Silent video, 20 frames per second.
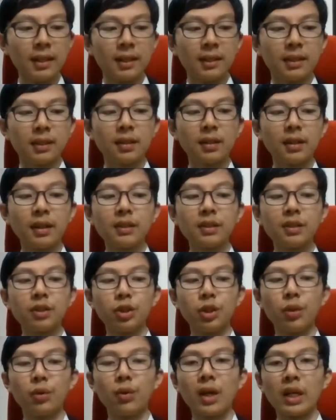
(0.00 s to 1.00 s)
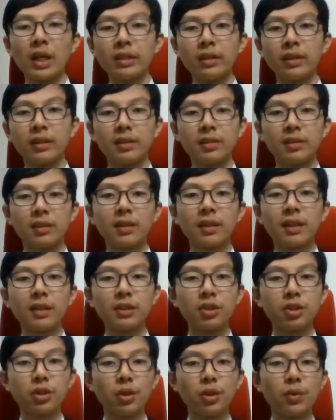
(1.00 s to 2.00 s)
the greatest show on earth. The
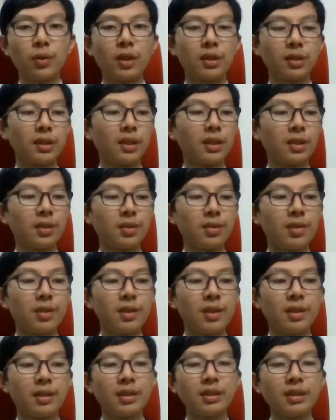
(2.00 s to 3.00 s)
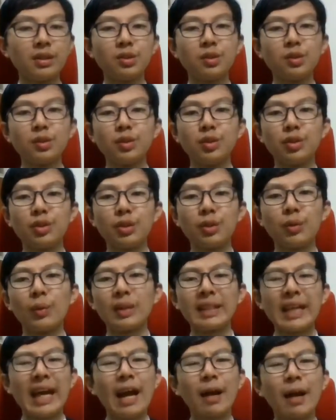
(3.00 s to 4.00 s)
greatest show on earth tries to show
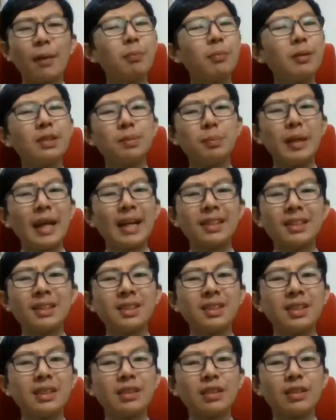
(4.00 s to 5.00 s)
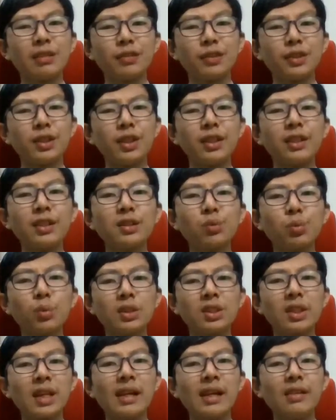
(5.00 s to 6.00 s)
what happens behind the scenes of a circus,
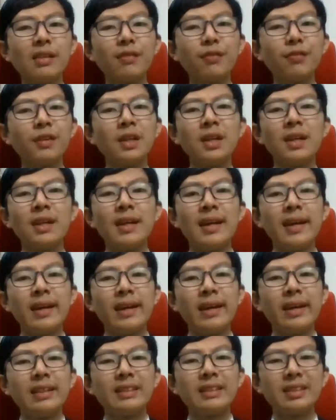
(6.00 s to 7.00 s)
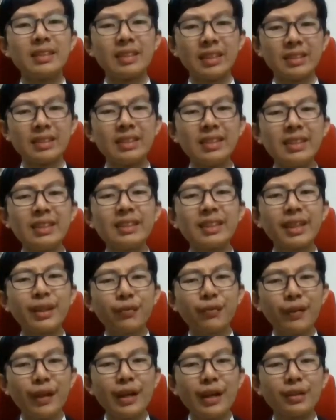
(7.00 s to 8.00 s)
which kind of succeeds and
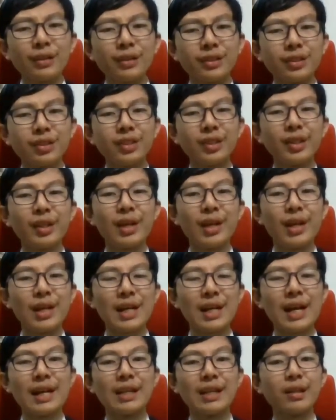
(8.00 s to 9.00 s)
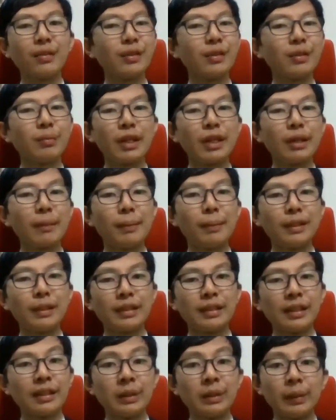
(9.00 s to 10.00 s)
fails, kind of, in my
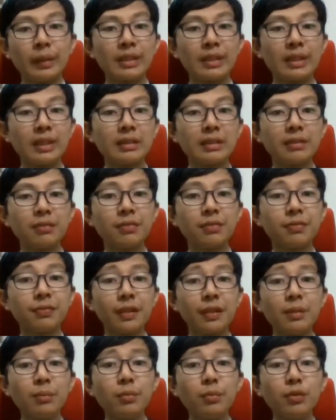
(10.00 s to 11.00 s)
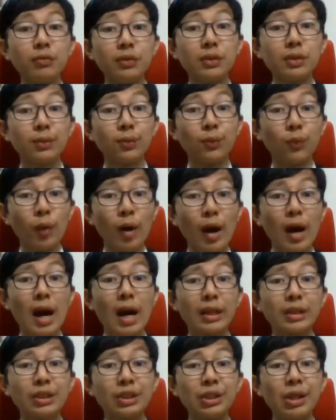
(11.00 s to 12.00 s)
opinion, anyways. It's a fun movie to
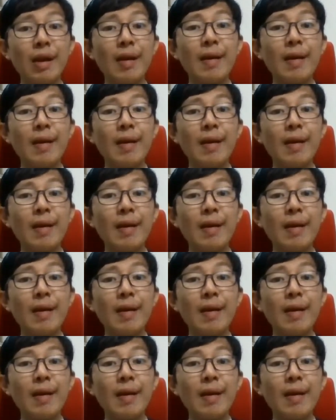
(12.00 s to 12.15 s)
watch,